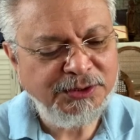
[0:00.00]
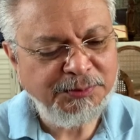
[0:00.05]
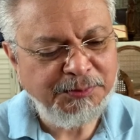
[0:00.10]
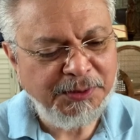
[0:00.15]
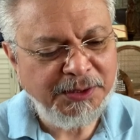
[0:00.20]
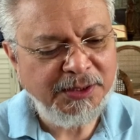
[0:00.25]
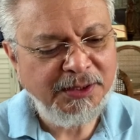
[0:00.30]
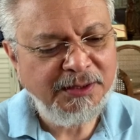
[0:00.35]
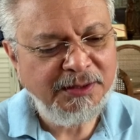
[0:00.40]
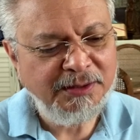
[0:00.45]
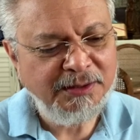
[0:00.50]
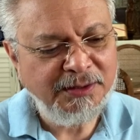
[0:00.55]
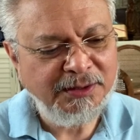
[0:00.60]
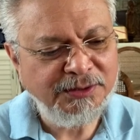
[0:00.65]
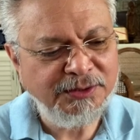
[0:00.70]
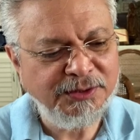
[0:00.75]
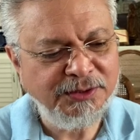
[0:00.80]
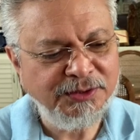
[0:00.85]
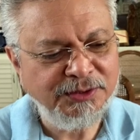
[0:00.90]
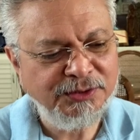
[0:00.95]
Spirit
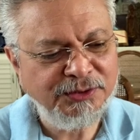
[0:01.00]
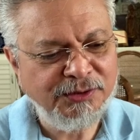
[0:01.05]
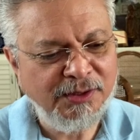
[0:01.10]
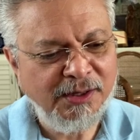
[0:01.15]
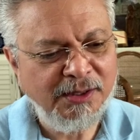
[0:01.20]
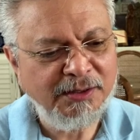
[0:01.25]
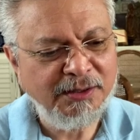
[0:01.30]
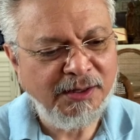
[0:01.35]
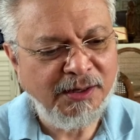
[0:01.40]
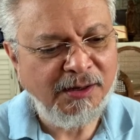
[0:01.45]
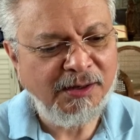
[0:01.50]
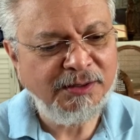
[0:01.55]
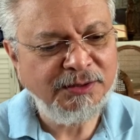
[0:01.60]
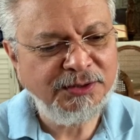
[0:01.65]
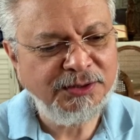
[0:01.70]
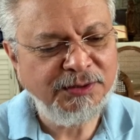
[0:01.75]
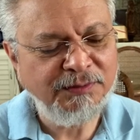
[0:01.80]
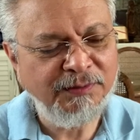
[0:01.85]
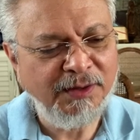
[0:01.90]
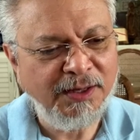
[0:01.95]
didst instruct the
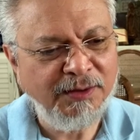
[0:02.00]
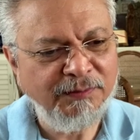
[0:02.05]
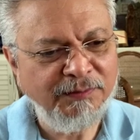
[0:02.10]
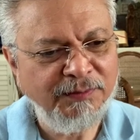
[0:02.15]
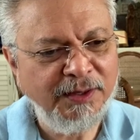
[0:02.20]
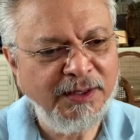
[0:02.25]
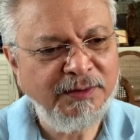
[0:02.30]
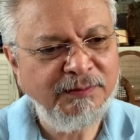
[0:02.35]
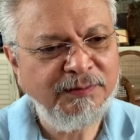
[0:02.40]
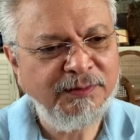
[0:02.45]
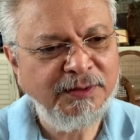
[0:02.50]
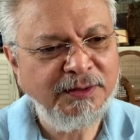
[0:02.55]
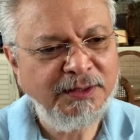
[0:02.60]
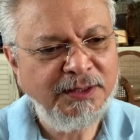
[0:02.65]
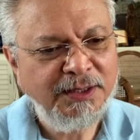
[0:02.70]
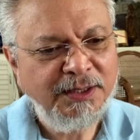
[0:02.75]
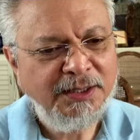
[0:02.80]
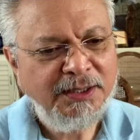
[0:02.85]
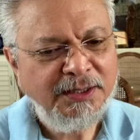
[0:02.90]
hearts of thy faithful,